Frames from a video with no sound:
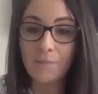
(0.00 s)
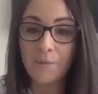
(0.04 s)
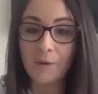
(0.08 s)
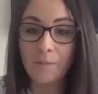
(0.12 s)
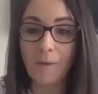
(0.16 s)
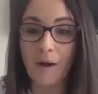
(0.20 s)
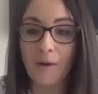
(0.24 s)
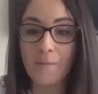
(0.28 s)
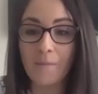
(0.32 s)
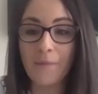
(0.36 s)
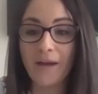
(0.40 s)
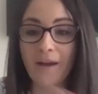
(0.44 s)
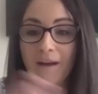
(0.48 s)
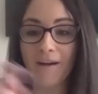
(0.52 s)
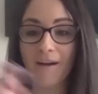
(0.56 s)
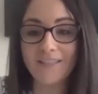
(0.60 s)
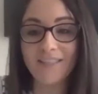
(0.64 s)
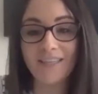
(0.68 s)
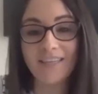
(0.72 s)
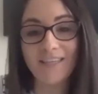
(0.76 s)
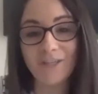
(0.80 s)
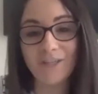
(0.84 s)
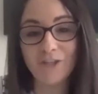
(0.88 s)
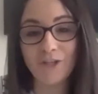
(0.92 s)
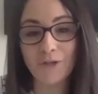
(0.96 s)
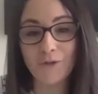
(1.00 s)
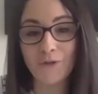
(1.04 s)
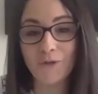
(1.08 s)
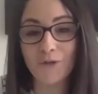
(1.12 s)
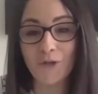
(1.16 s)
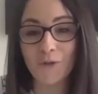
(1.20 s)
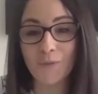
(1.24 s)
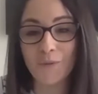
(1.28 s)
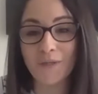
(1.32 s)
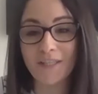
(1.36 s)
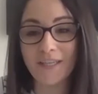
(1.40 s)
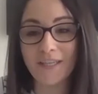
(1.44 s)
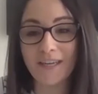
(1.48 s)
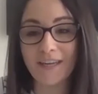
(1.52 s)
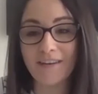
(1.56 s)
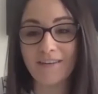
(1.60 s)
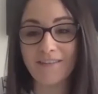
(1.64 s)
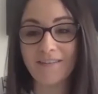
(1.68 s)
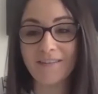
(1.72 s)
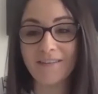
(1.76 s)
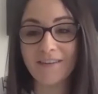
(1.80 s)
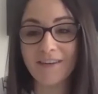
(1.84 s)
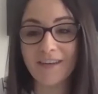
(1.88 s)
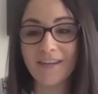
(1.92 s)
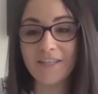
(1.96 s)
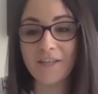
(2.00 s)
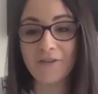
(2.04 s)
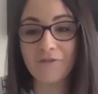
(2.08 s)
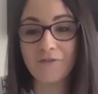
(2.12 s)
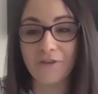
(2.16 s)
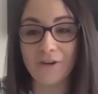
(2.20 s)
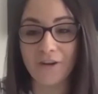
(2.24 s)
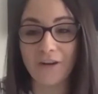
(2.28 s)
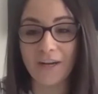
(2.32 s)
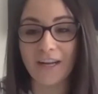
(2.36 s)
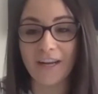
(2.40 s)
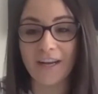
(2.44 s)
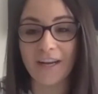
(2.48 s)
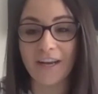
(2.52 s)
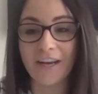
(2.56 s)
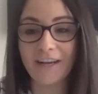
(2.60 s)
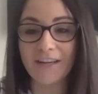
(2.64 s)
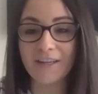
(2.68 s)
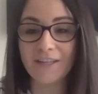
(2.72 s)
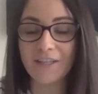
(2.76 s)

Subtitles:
but my PRT tutor was in a different clinic.